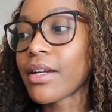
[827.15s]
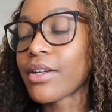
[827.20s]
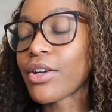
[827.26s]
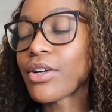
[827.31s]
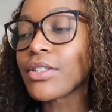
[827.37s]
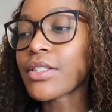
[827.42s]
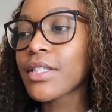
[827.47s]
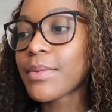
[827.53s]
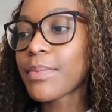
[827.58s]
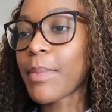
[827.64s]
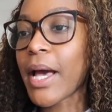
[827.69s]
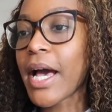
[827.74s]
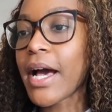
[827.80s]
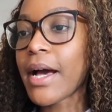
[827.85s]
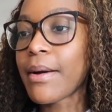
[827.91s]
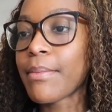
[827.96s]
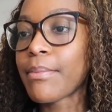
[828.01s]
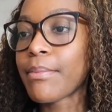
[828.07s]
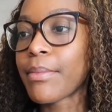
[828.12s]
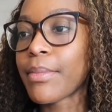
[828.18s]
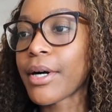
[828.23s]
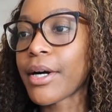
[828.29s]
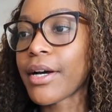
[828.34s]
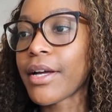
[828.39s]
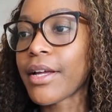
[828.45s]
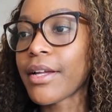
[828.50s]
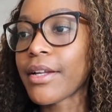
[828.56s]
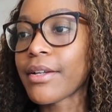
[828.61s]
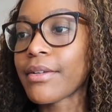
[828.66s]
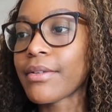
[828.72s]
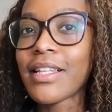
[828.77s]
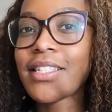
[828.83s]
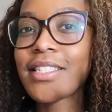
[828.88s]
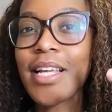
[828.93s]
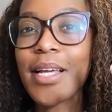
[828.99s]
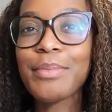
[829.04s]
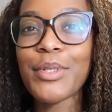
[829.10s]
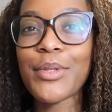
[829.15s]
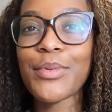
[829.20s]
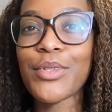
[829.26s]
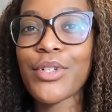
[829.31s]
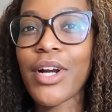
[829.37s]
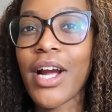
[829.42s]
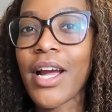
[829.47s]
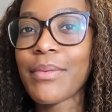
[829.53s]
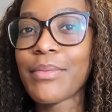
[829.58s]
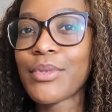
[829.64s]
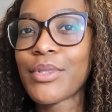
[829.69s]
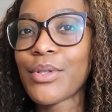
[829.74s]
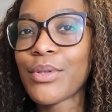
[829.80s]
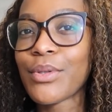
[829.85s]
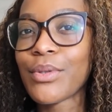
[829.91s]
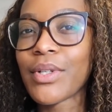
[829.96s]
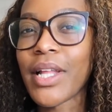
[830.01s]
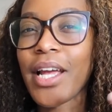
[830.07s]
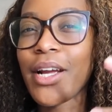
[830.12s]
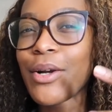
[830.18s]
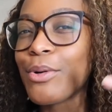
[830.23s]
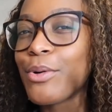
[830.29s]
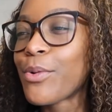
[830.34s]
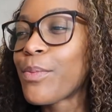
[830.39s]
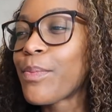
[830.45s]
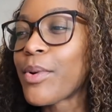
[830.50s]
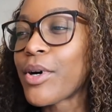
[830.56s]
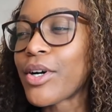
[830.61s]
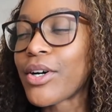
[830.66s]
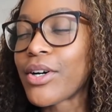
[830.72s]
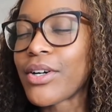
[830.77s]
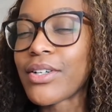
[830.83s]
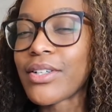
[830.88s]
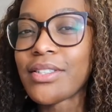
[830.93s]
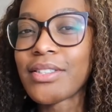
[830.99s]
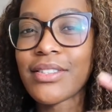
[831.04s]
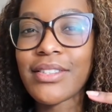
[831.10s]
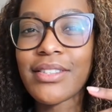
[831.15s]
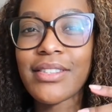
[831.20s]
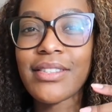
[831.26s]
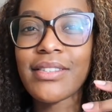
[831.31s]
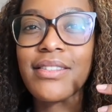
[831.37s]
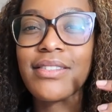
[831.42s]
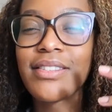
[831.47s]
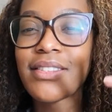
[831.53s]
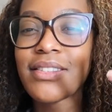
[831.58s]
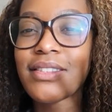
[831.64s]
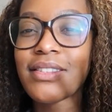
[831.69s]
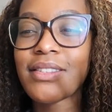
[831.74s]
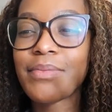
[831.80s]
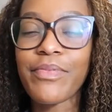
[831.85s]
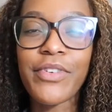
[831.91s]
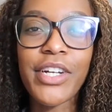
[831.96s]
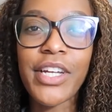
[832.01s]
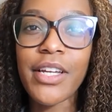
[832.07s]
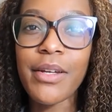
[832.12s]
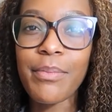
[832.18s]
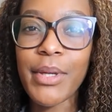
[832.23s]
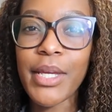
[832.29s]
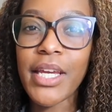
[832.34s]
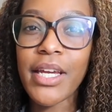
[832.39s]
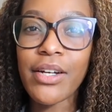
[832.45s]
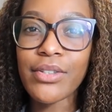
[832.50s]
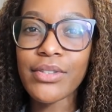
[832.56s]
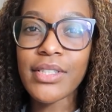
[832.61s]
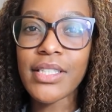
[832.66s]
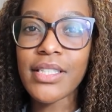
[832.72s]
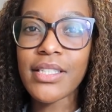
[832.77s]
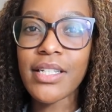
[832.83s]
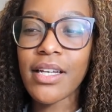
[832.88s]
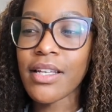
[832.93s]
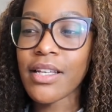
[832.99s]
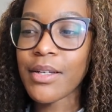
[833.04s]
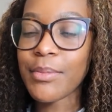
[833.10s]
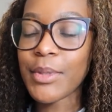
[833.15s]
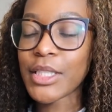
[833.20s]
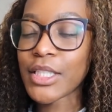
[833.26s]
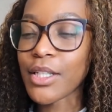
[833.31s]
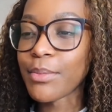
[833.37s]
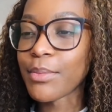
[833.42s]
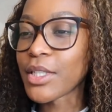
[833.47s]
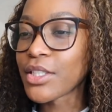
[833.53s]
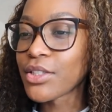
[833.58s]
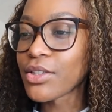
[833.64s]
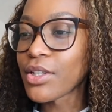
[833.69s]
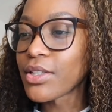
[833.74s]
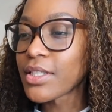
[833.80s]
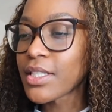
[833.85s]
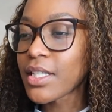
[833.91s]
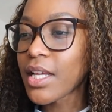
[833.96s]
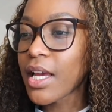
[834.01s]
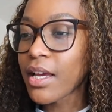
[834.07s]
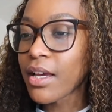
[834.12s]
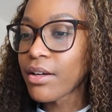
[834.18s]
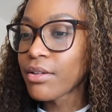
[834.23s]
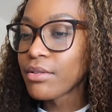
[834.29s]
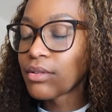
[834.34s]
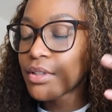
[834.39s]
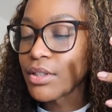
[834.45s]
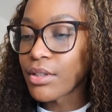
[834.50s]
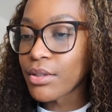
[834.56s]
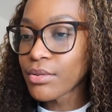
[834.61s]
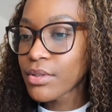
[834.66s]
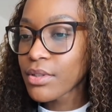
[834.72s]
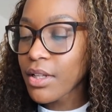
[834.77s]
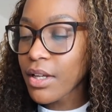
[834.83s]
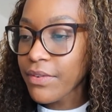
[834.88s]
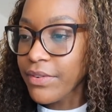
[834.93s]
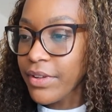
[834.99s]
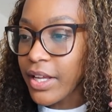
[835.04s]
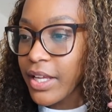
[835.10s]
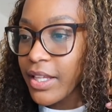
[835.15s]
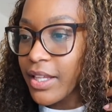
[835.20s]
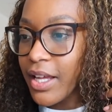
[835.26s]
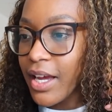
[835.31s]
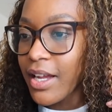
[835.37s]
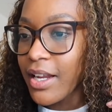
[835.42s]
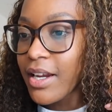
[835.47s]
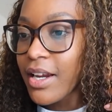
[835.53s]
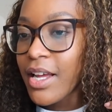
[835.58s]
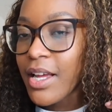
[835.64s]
not spam, but things I'm subscribed to, like coupons, just freaking PLT telling me something's on sale, you know, stuff like that.